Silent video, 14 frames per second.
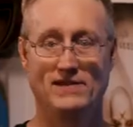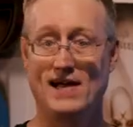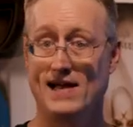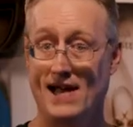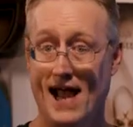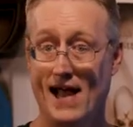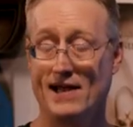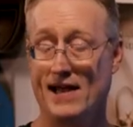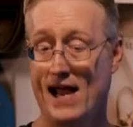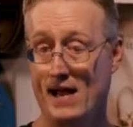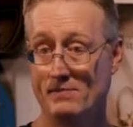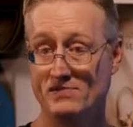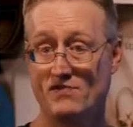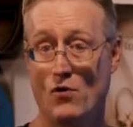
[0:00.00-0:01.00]
but that
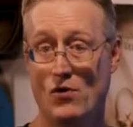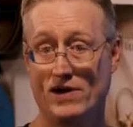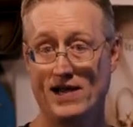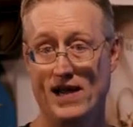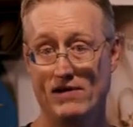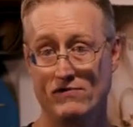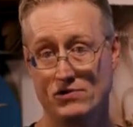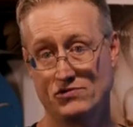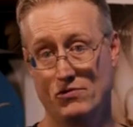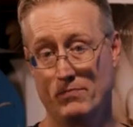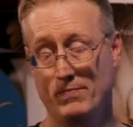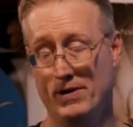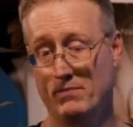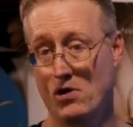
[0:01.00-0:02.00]
AtGames 4K
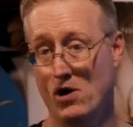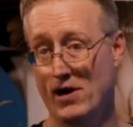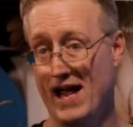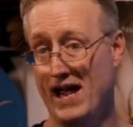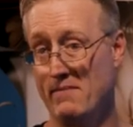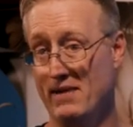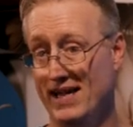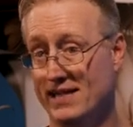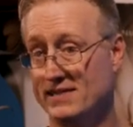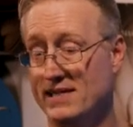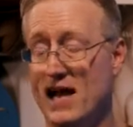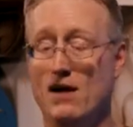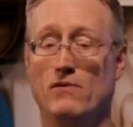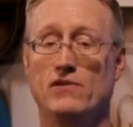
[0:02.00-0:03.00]
virtual pinball game
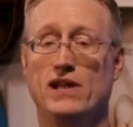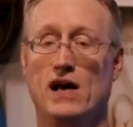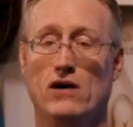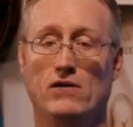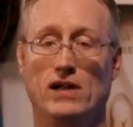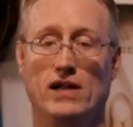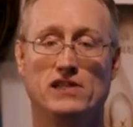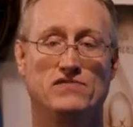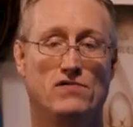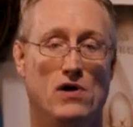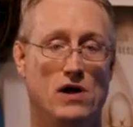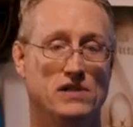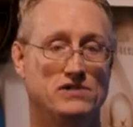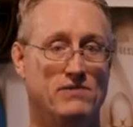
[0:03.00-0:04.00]
is not without its
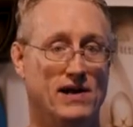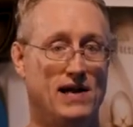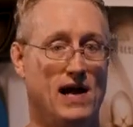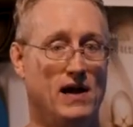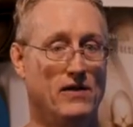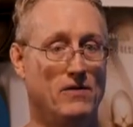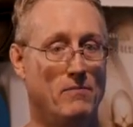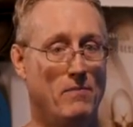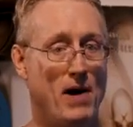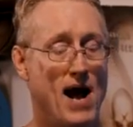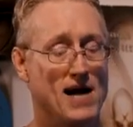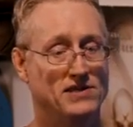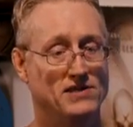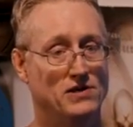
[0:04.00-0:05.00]
flaws right out of the
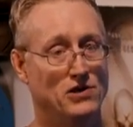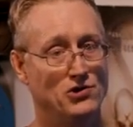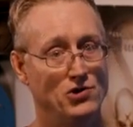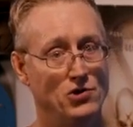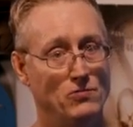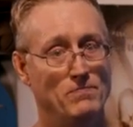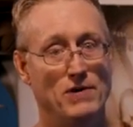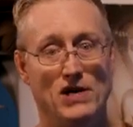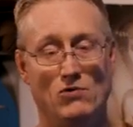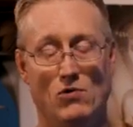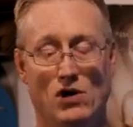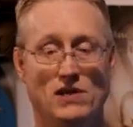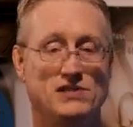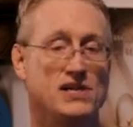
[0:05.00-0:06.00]
box and there are two big
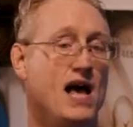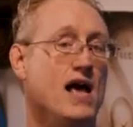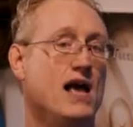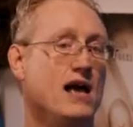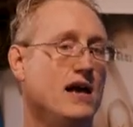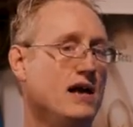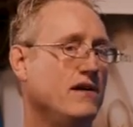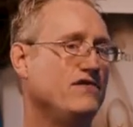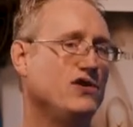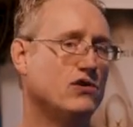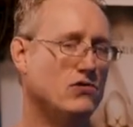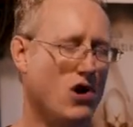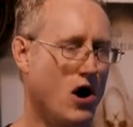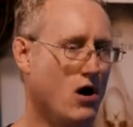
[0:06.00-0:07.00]
ones if
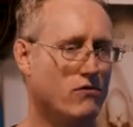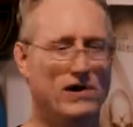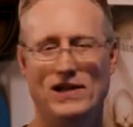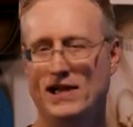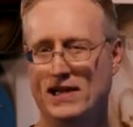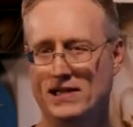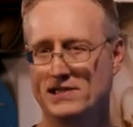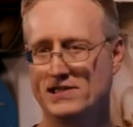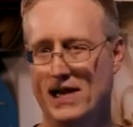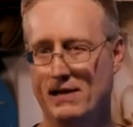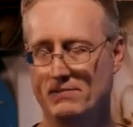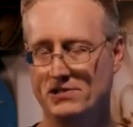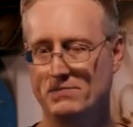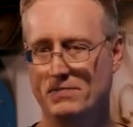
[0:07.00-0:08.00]
you're already an
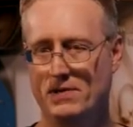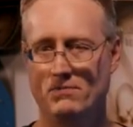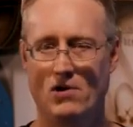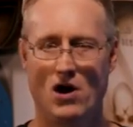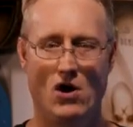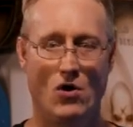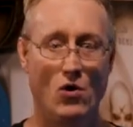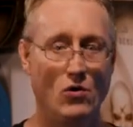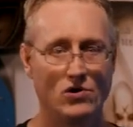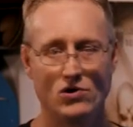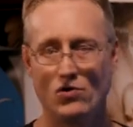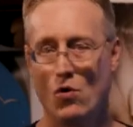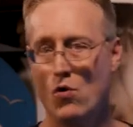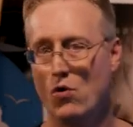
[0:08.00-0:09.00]
established pinball
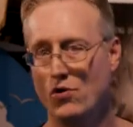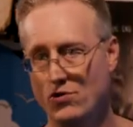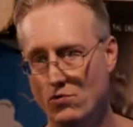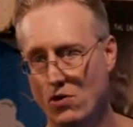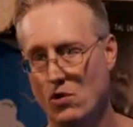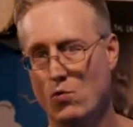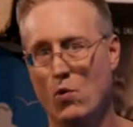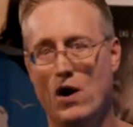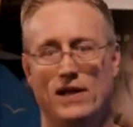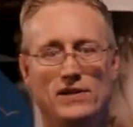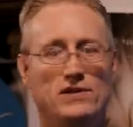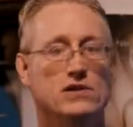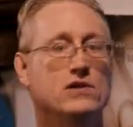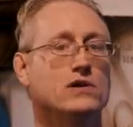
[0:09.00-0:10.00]
owner or you are
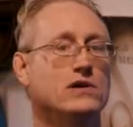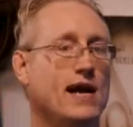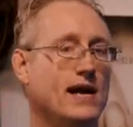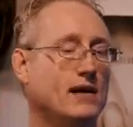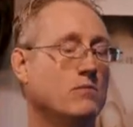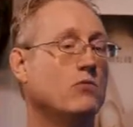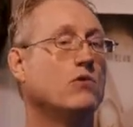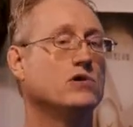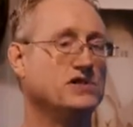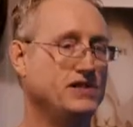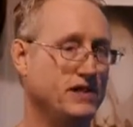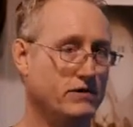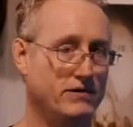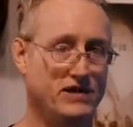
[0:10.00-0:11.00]
wanting to look at a more
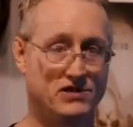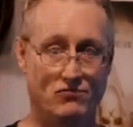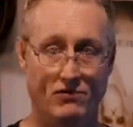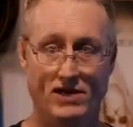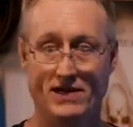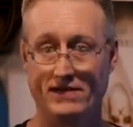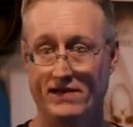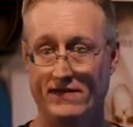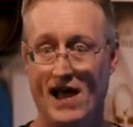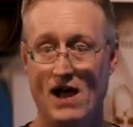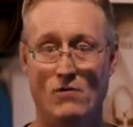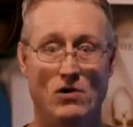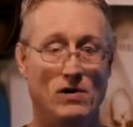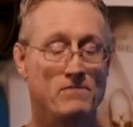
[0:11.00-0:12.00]
serious rig than
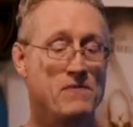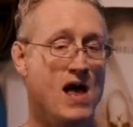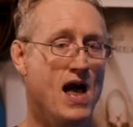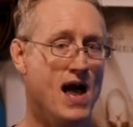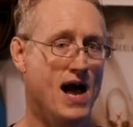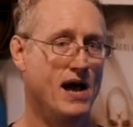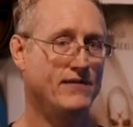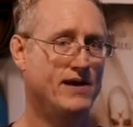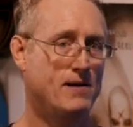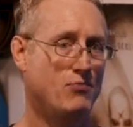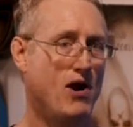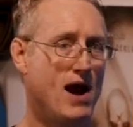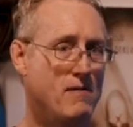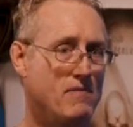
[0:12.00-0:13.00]
that one, and
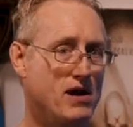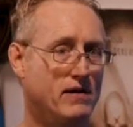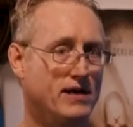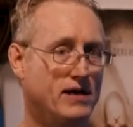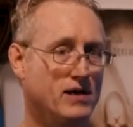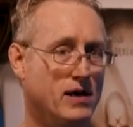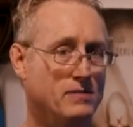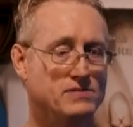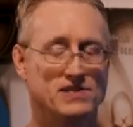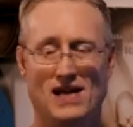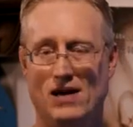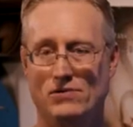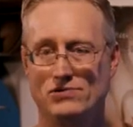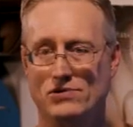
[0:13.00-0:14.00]
that primarily comes
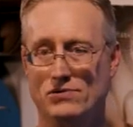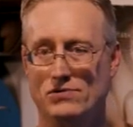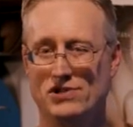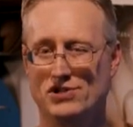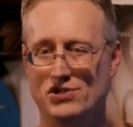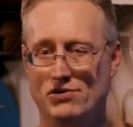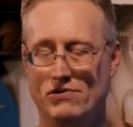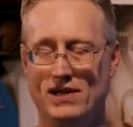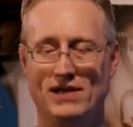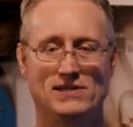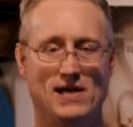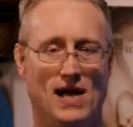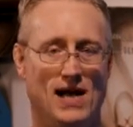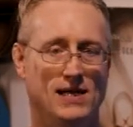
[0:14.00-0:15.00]
down to the
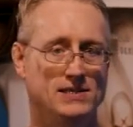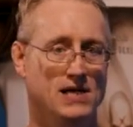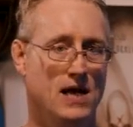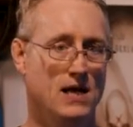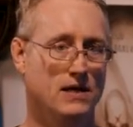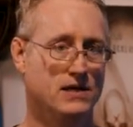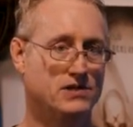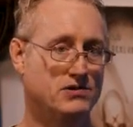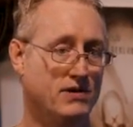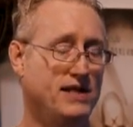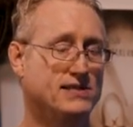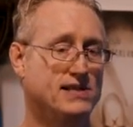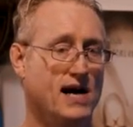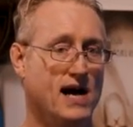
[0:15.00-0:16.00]
screen size. The
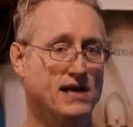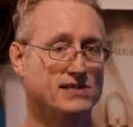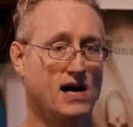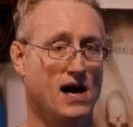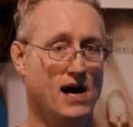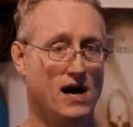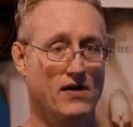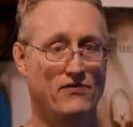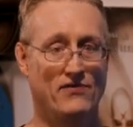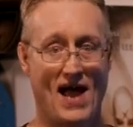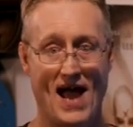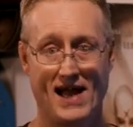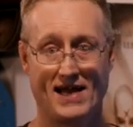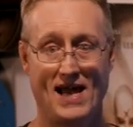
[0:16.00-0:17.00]
screen size on
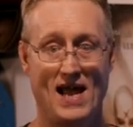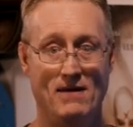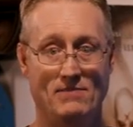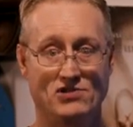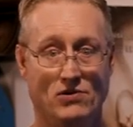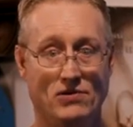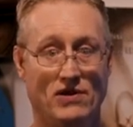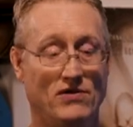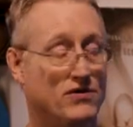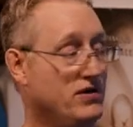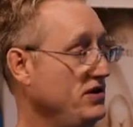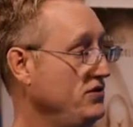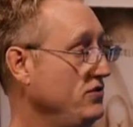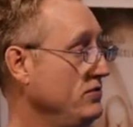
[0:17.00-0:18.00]
that game is only
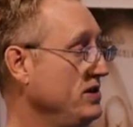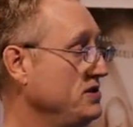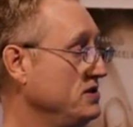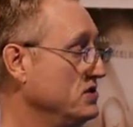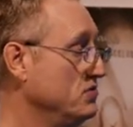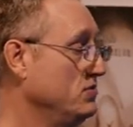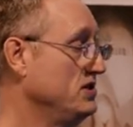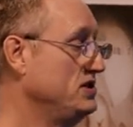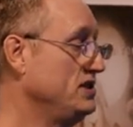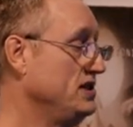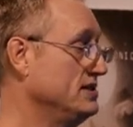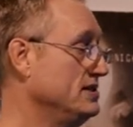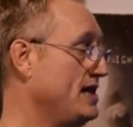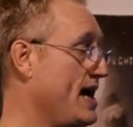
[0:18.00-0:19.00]
32 inches, which
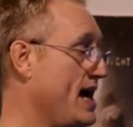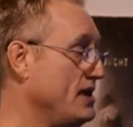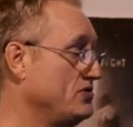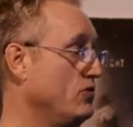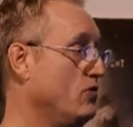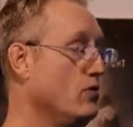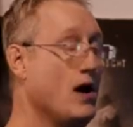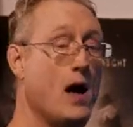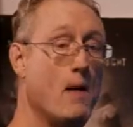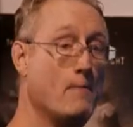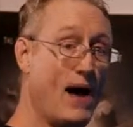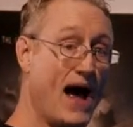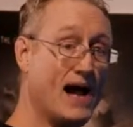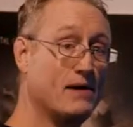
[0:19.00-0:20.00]
is the actual
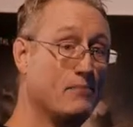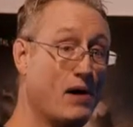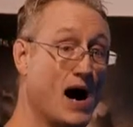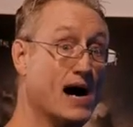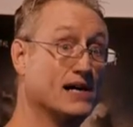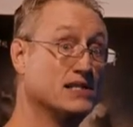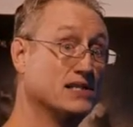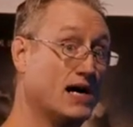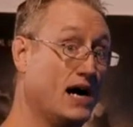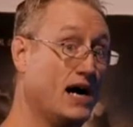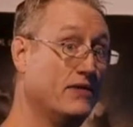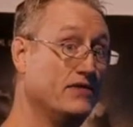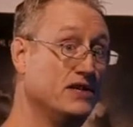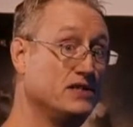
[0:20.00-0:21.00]
back box
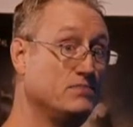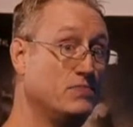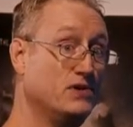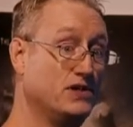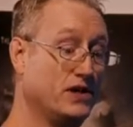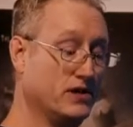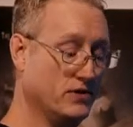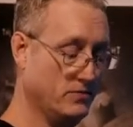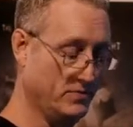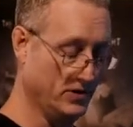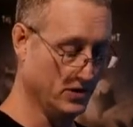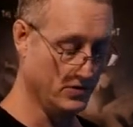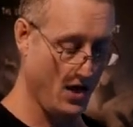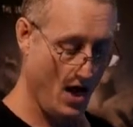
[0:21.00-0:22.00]
on this particular
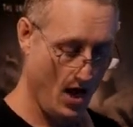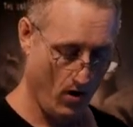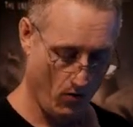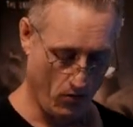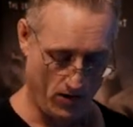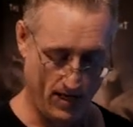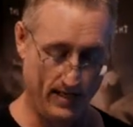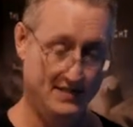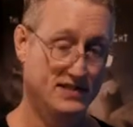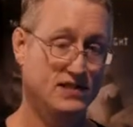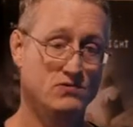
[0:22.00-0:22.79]
build, whereas